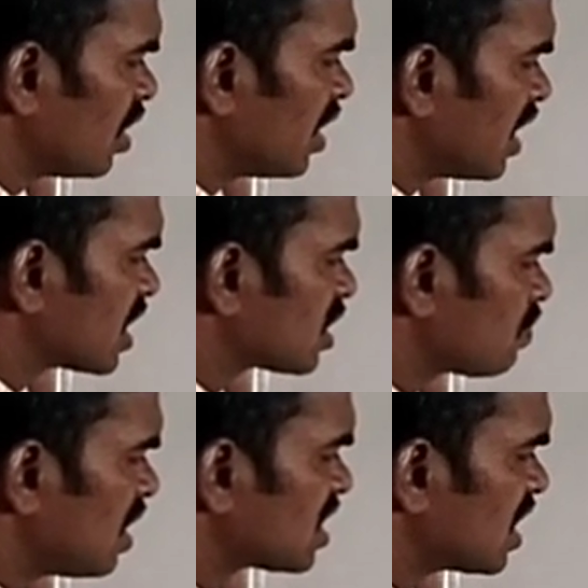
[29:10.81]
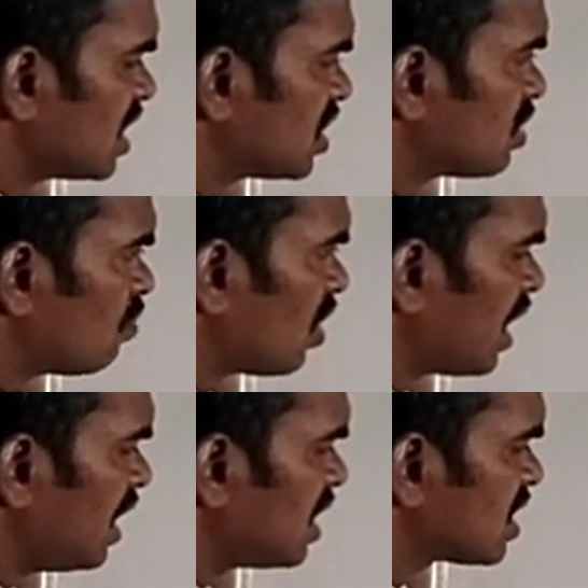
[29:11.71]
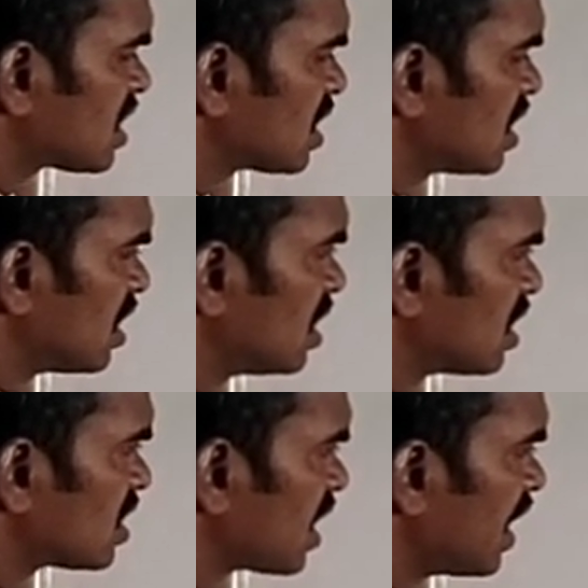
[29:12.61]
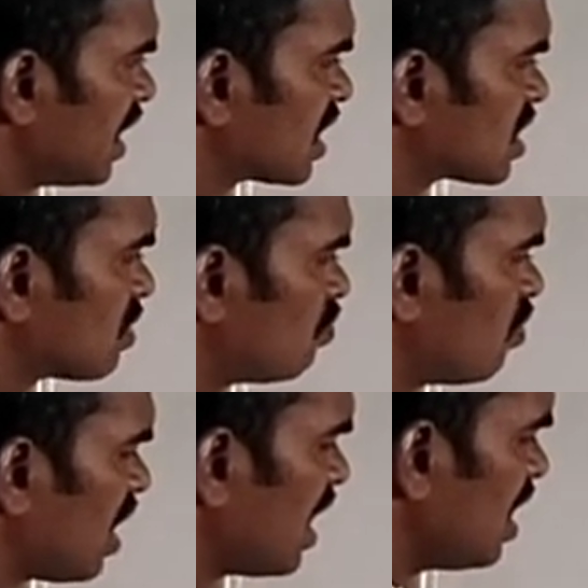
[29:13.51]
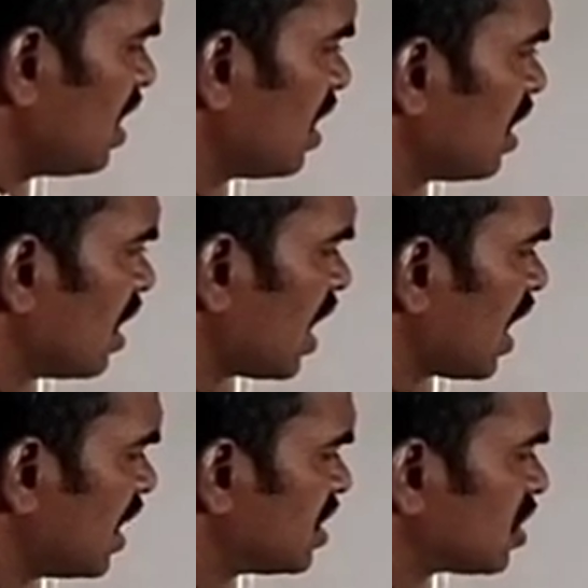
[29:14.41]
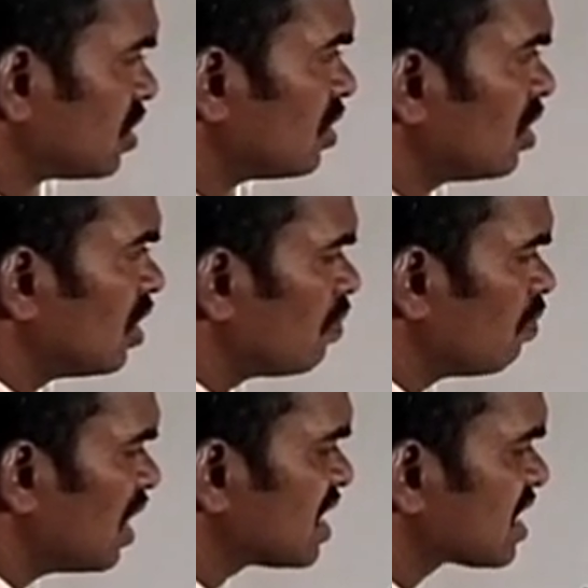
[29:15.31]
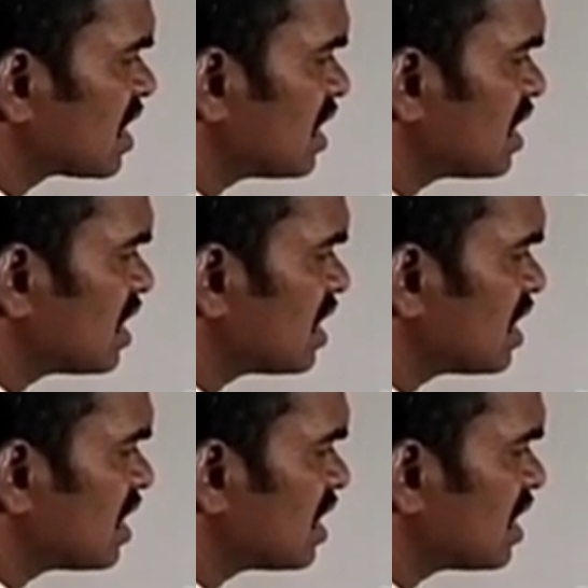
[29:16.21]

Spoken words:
x plus h minus sin x by h plus